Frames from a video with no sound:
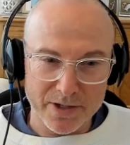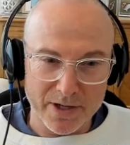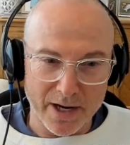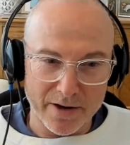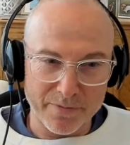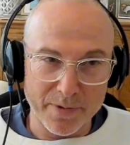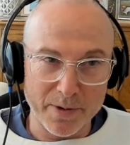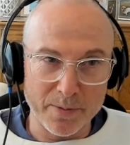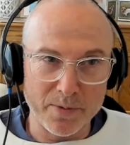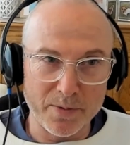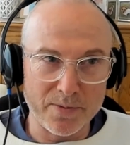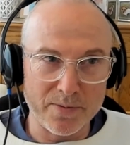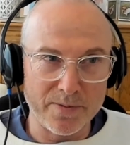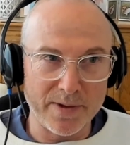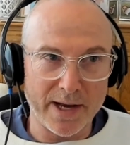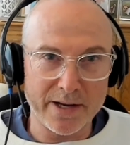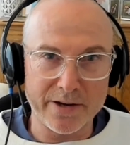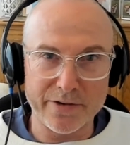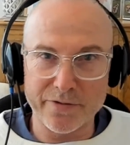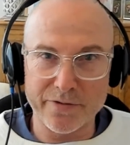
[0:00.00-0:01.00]
If people,
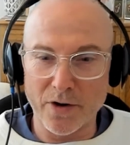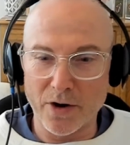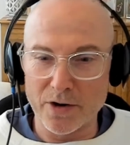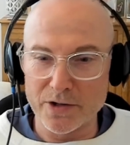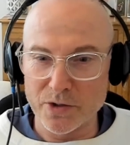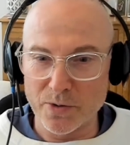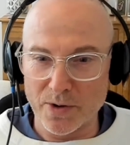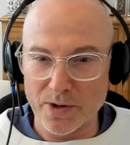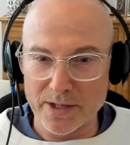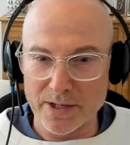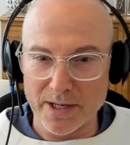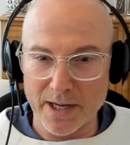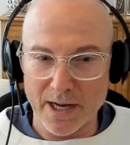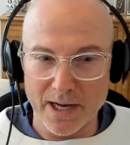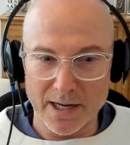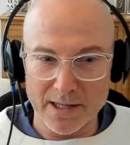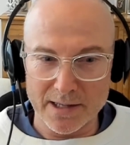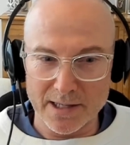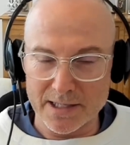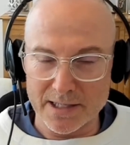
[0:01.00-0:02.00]
they can find you on
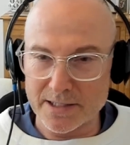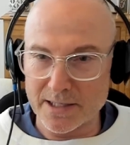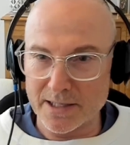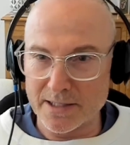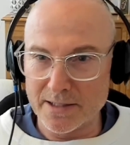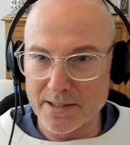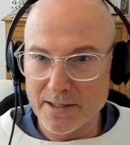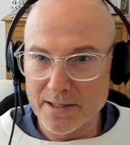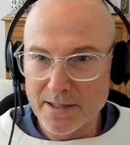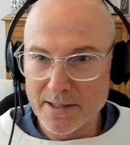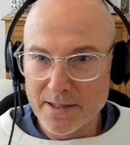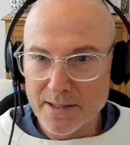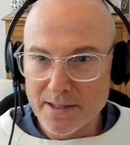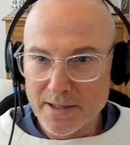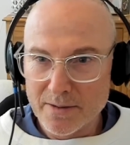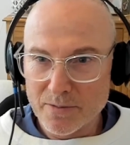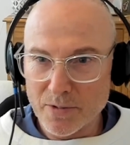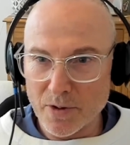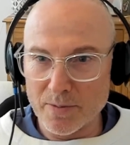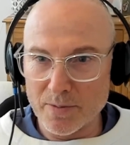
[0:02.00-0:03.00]
LinkedIn,
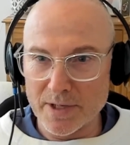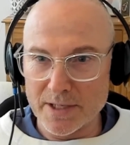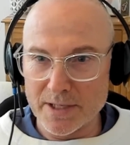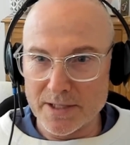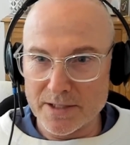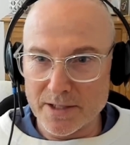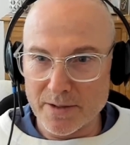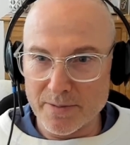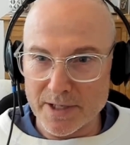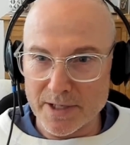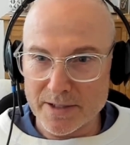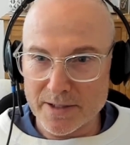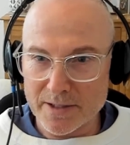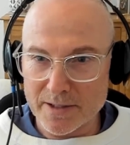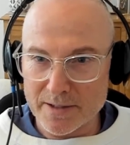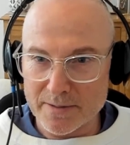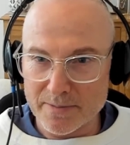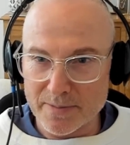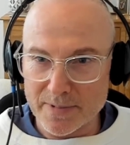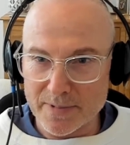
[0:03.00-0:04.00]
probably is the best.